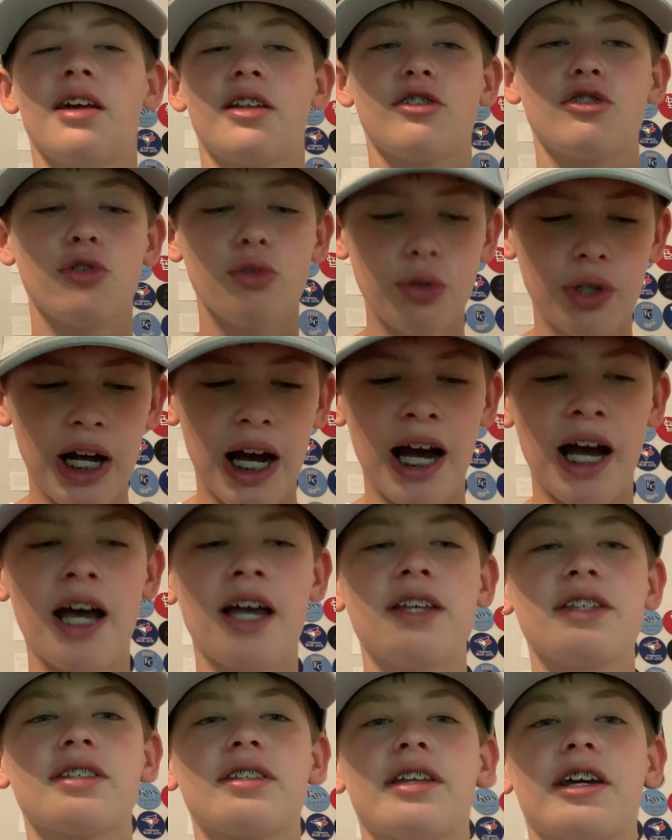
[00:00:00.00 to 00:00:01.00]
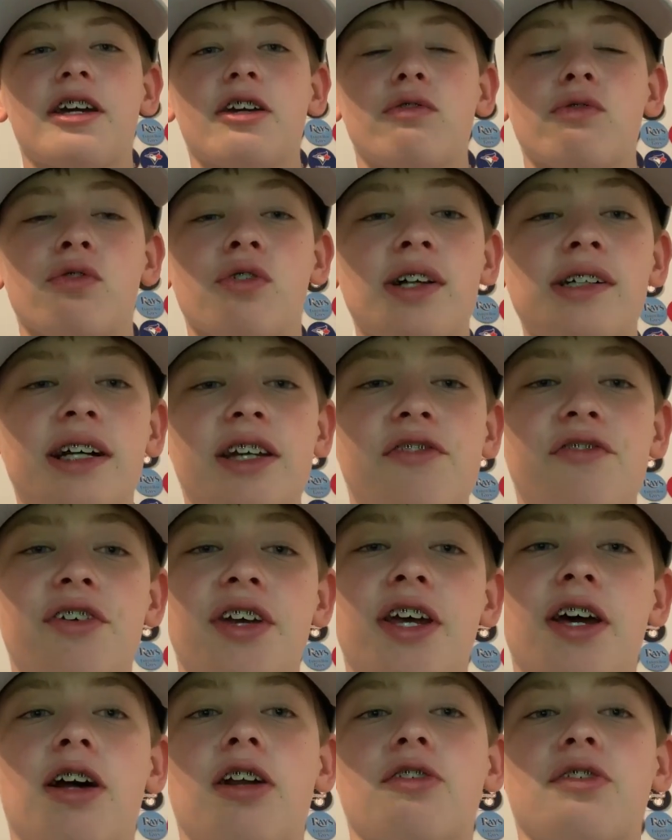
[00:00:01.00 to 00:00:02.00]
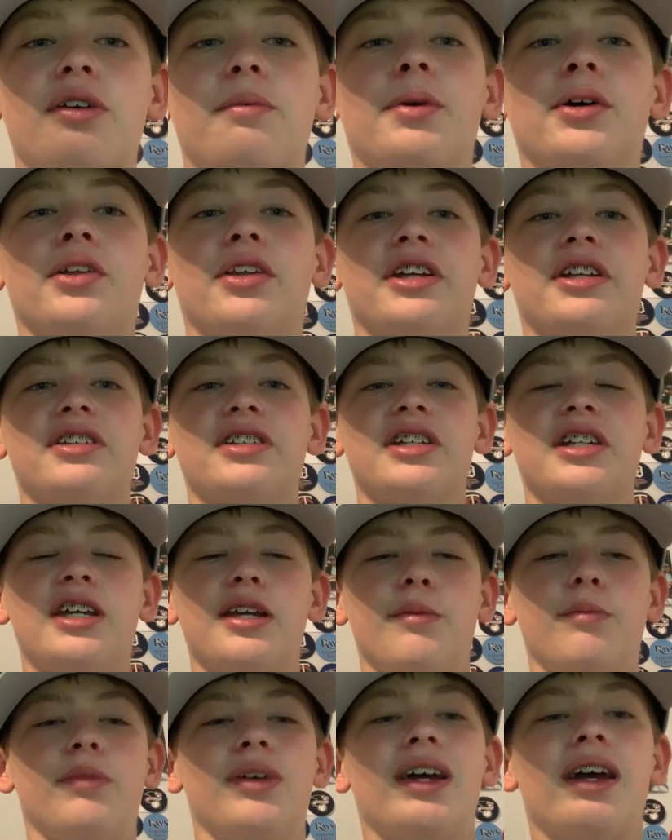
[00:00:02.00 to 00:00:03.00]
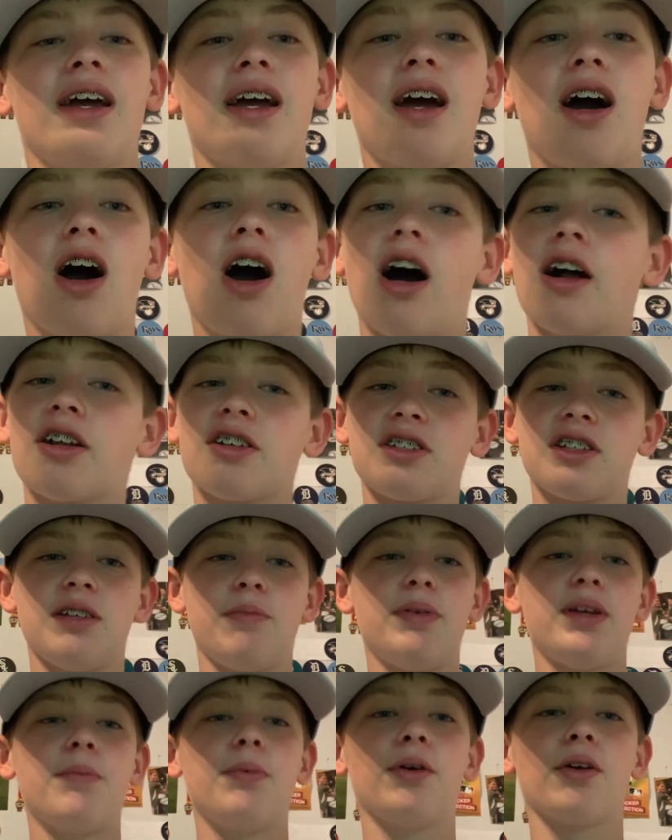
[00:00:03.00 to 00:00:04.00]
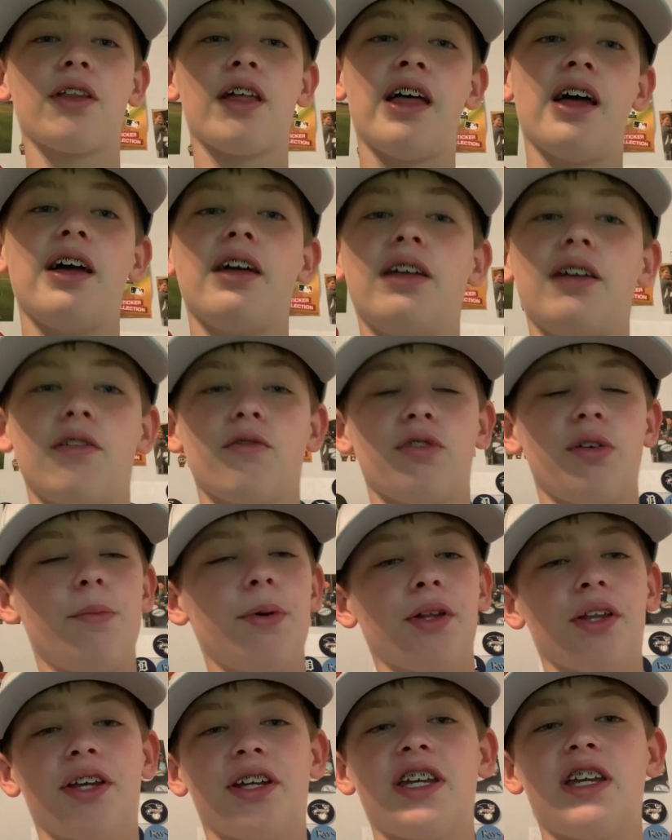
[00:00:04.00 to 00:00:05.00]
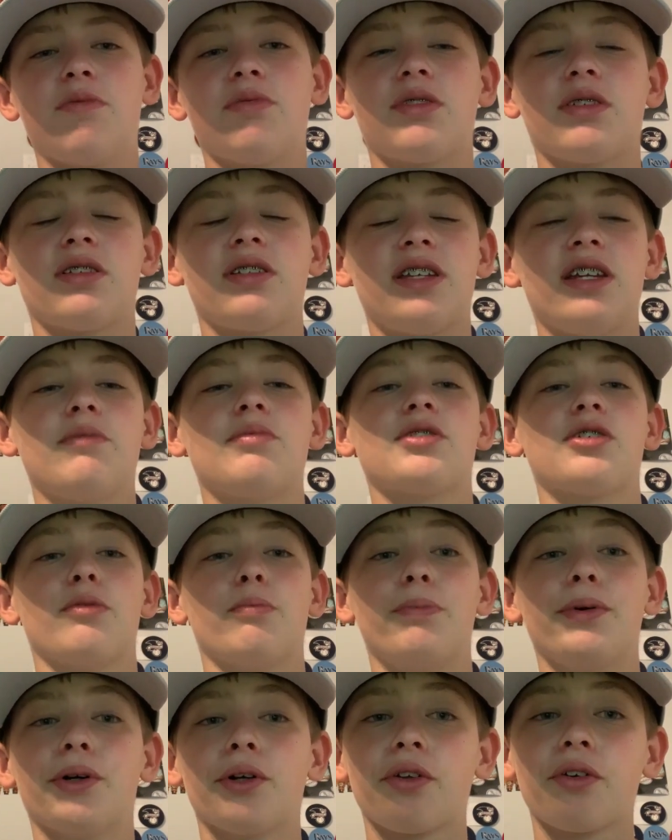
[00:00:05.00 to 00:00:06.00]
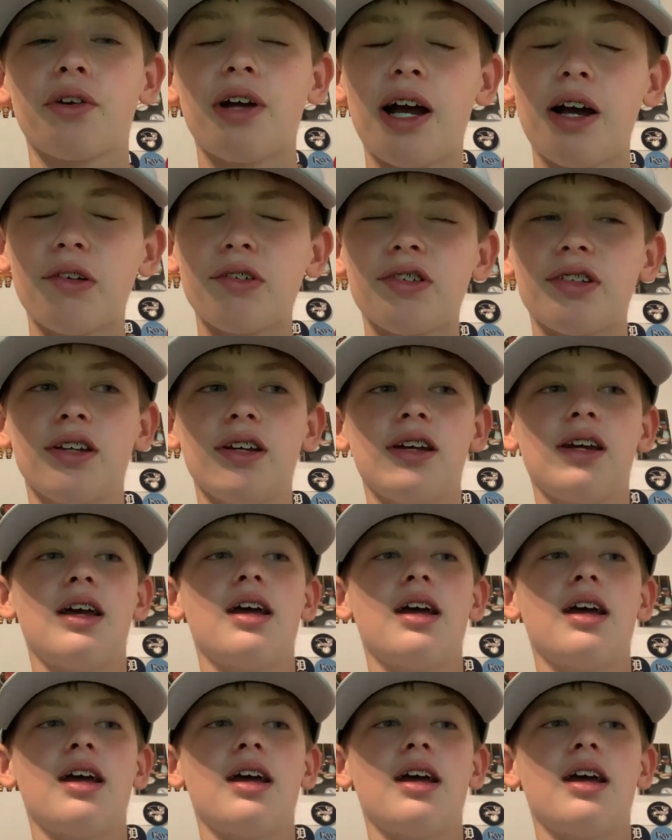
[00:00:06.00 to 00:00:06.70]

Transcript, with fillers: Two guys that could really fit on a rebuilding team. Honestly, people that rebuilding teams could build around.